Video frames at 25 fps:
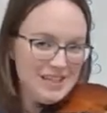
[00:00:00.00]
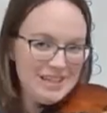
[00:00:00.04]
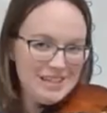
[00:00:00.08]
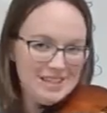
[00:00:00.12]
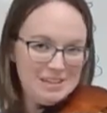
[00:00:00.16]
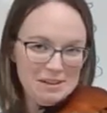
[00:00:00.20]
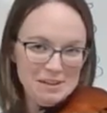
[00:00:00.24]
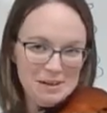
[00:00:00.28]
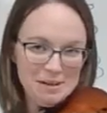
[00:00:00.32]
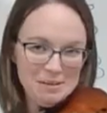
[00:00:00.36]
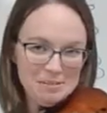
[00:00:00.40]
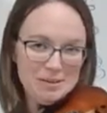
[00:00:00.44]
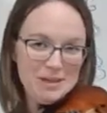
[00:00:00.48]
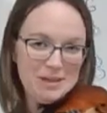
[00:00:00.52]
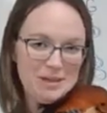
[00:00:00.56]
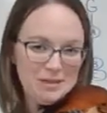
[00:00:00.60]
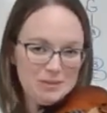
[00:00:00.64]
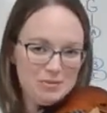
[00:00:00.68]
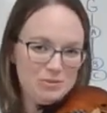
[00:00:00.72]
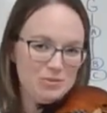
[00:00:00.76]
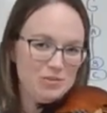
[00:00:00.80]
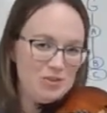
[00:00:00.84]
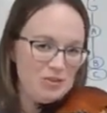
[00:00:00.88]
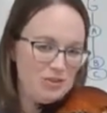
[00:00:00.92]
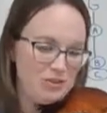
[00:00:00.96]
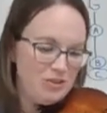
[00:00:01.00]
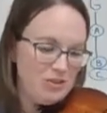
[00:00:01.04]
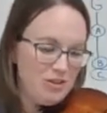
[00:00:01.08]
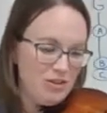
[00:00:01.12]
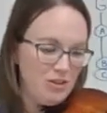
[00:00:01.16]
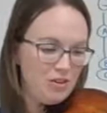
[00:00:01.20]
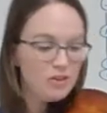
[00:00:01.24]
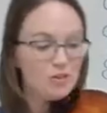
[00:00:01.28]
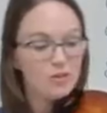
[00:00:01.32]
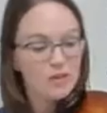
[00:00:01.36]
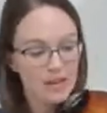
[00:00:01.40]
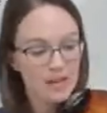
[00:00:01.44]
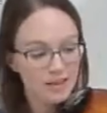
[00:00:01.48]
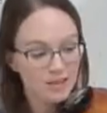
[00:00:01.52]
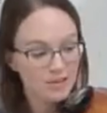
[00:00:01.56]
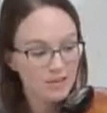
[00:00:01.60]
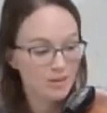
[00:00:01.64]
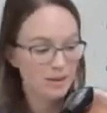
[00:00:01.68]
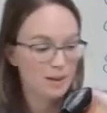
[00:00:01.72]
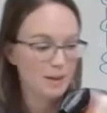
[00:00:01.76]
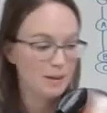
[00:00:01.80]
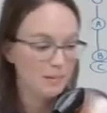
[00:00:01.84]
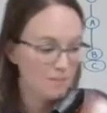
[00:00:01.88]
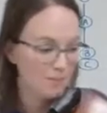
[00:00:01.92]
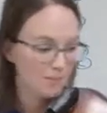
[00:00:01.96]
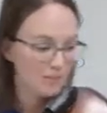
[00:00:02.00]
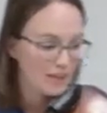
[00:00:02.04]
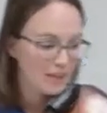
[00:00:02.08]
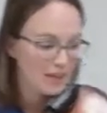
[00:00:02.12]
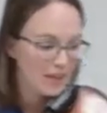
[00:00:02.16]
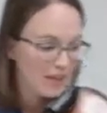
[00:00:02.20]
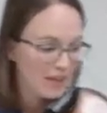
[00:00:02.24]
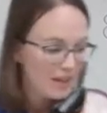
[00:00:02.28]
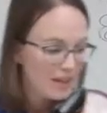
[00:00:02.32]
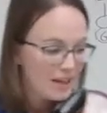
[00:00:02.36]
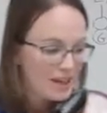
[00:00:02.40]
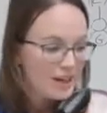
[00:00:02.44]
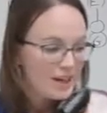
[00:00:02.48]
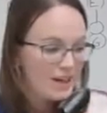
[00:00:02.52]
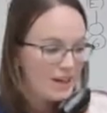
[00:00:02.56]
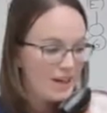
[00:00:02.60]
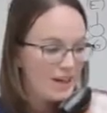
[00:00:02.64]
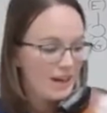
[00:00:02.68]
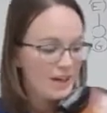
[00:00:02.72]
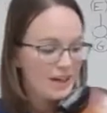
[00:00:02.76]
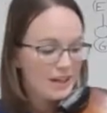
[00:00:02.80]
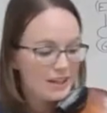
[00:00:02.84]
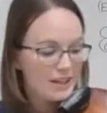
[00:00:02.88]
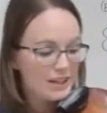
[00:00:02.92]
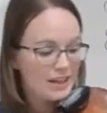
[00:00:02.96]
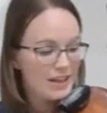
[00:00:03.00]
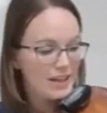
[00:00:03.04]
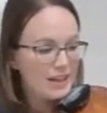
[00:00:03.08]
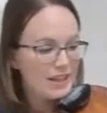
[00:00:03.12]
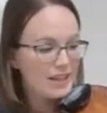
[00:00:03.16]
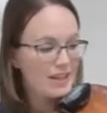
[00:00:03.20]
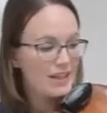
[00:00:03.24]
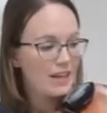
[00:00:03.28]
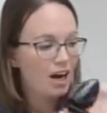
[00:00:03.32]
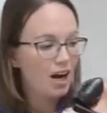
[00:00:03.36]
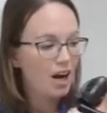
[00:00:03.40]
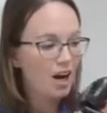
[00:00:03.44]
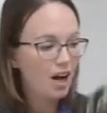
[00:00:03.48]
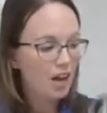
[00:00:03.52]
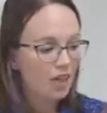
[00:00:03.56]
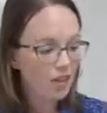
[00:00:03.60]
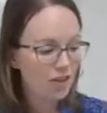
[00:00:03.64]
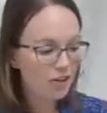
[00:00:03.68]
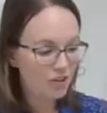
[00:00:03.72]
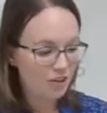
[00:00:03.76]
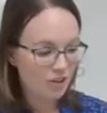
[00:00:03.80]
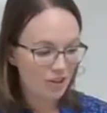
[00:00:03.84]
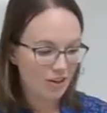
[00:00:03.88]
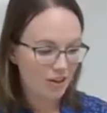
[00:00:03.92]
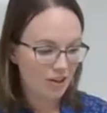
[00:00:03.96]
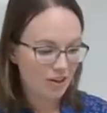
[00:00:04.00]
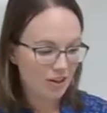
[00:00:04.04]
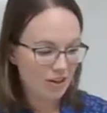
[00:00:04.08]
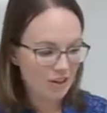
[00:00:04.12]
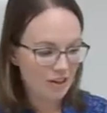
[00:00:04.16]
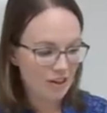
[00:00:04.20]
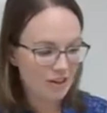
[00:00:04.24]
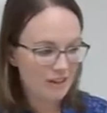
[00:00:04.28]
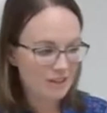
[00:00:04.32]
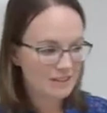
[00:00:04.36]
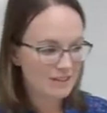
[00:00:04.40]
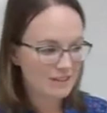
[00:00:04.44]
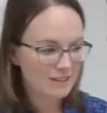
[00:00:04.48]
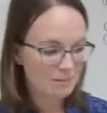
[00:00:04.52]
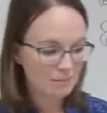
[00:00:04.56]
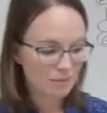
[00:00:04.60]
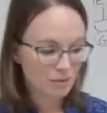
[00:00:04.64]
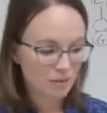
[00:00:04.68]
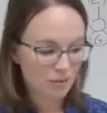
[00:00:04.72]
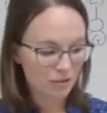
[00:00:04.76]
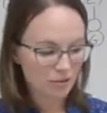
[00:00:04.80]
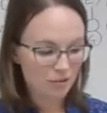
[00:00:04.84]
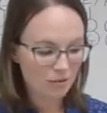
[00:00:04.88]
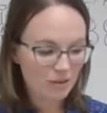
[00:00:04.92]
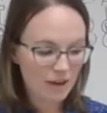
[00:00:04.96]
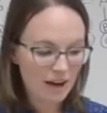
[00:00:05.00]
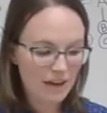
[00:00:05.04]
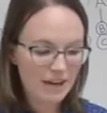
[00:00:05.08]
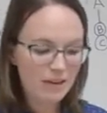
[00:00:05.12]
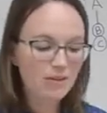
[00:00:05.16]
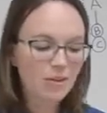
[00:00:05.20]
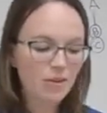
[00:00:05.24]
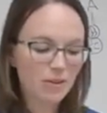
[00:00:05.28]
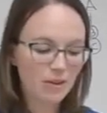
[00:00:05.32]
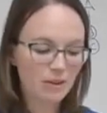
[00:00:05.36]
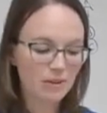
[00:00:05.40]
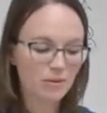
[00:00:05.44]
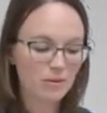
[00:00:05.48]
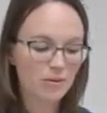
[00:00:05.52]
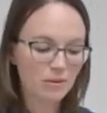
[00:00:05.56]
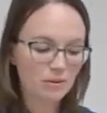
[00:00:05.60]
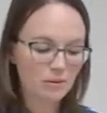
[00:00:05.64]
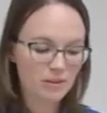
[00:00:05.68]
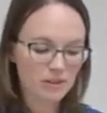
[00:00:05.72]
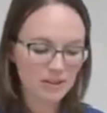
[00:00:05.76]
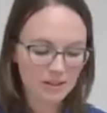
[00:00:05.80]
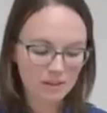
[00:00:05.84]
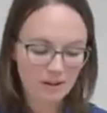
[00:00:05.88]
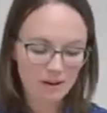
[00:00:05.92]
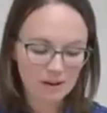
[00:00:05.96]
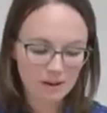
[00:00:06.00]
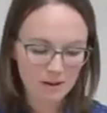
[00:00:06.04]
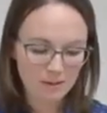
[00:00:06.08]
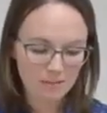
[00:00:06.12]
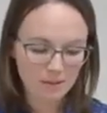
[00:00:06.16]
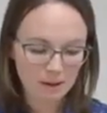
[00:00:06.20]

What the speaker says: that today, but I just wanted you to know you can do that. The other symbol, the final thing we're going to talk